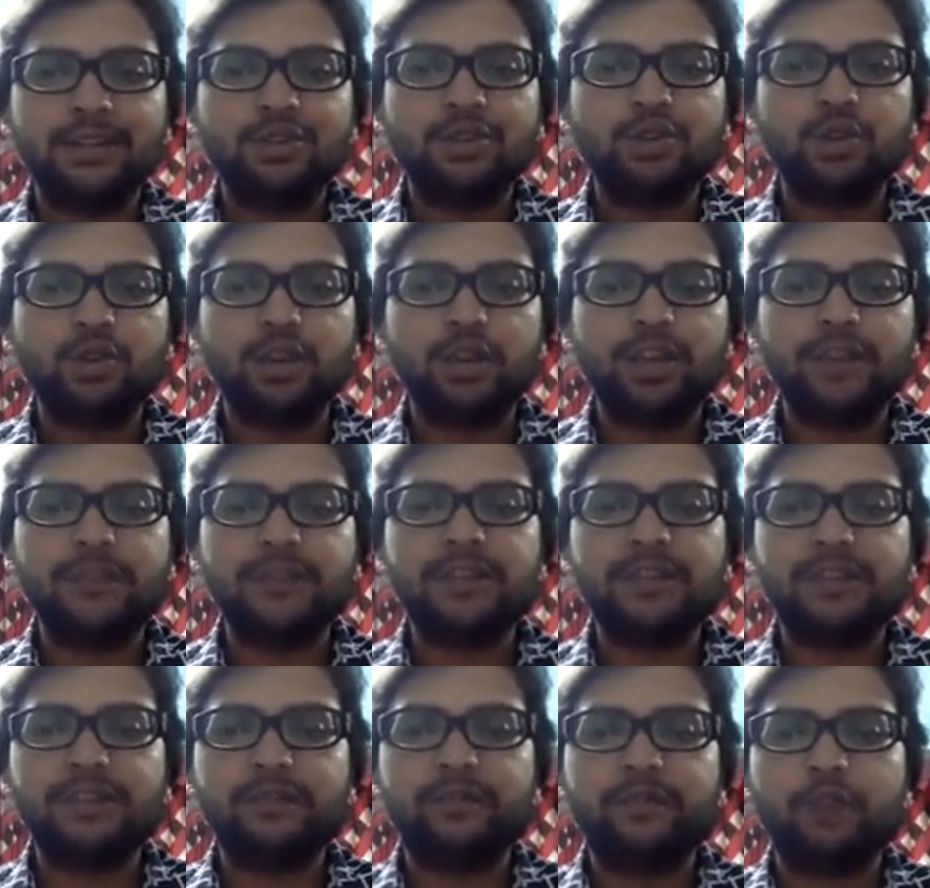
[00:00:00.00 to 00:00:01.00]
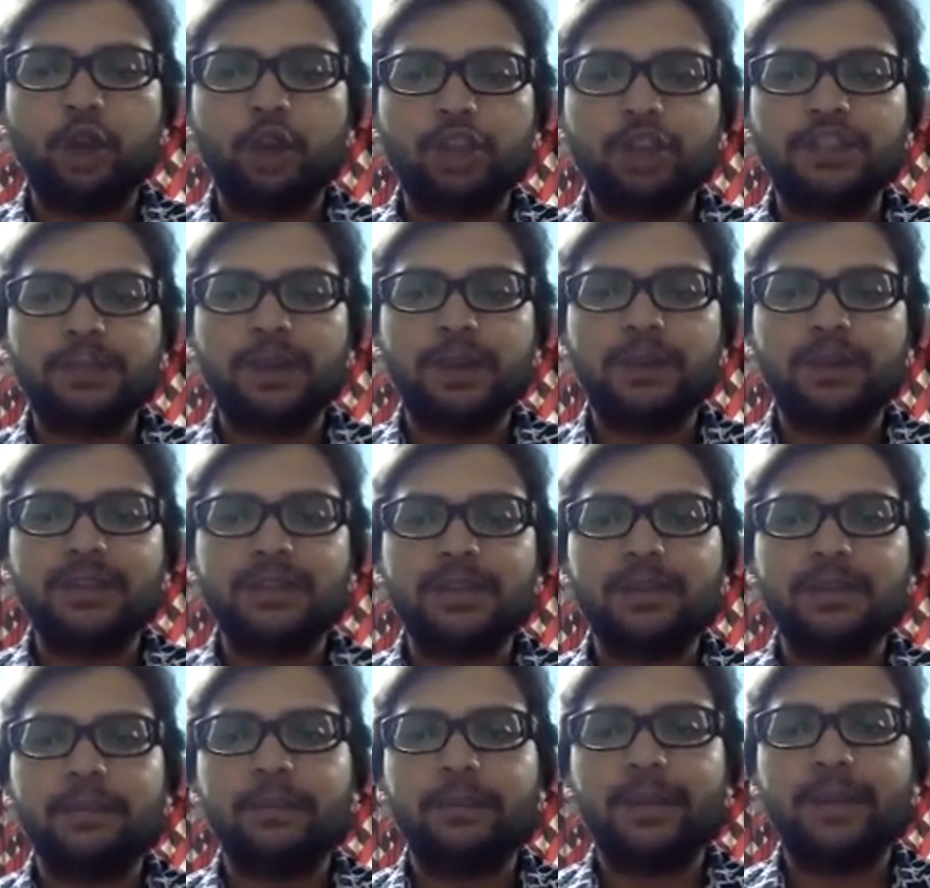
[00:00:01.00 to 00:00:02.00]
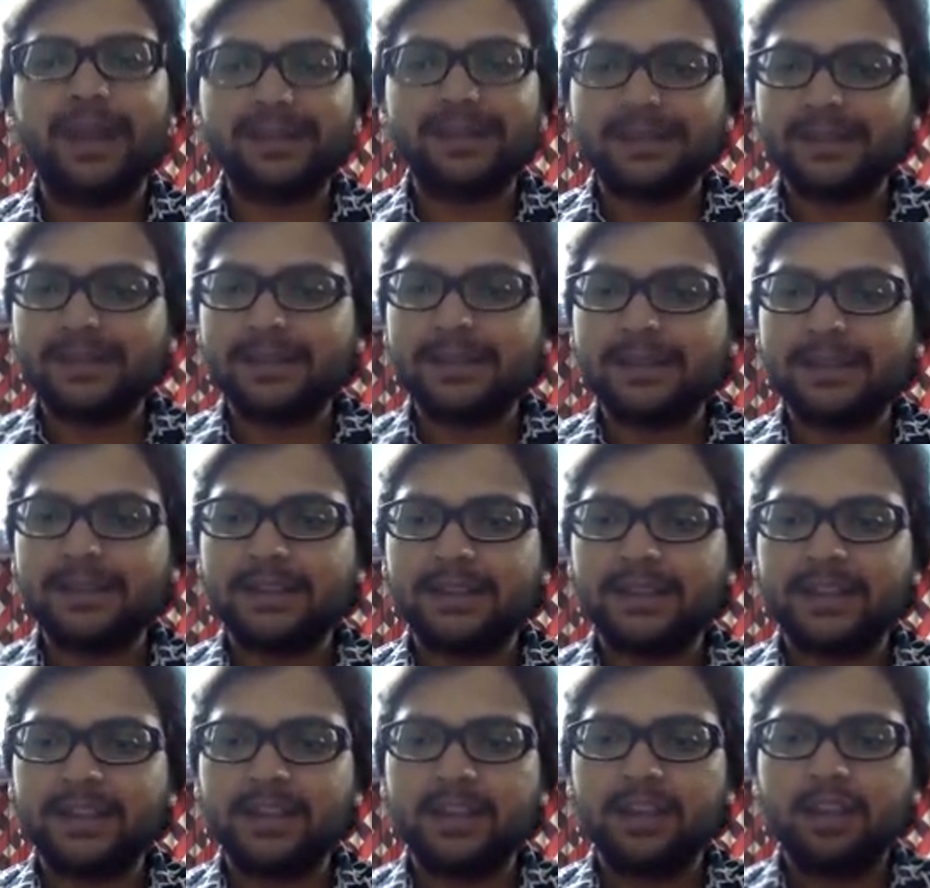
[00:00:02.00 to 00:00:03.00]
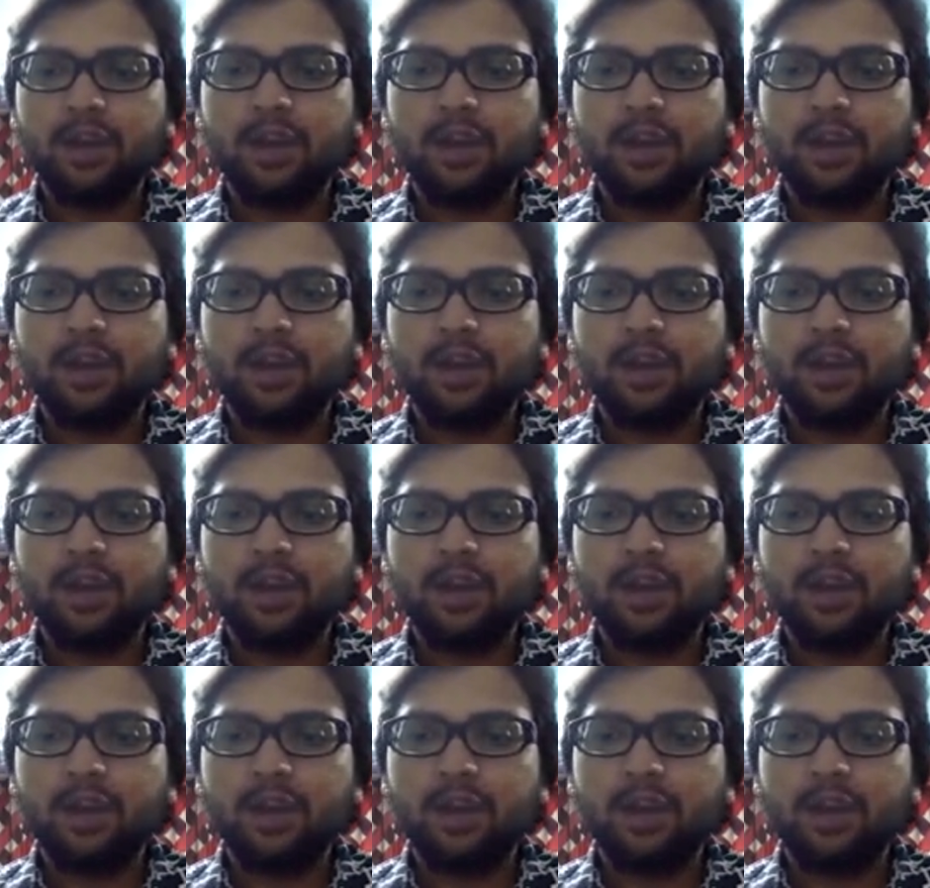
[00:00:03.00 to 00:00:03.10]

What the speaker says: So if some talks about some plastic surgery